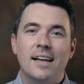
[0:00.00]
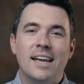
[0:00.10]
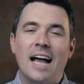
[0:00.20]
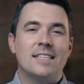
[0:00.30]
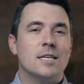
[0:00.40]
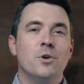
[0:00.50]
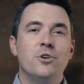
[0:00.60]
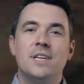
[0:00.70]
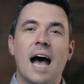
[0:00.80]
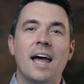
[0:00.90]
not someone
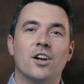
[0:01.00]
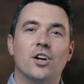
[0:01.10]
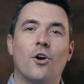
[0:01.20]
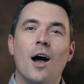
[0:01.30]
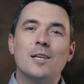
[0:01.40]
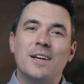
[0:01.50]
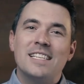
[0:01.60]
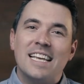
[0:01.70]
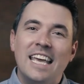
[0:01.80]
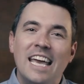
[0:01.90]
who died on a cross, but as
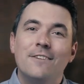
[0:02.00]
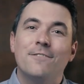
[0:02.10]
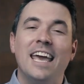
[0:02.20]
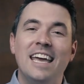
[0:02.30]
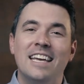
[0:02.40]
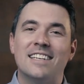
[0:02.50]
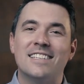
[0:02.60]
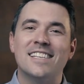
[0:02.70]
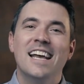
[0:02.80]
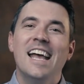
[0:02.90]
the King of
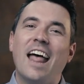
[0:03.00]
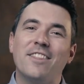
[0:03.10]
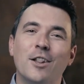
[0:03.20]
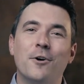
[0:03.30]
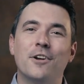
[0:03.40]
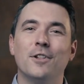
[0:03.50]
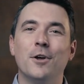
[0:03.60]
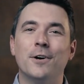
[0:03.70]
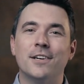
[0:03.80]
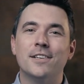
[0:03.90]
Kings and the Lord of
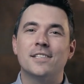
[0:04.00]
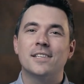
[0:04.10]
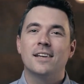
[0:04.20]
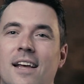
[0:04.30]
Lords.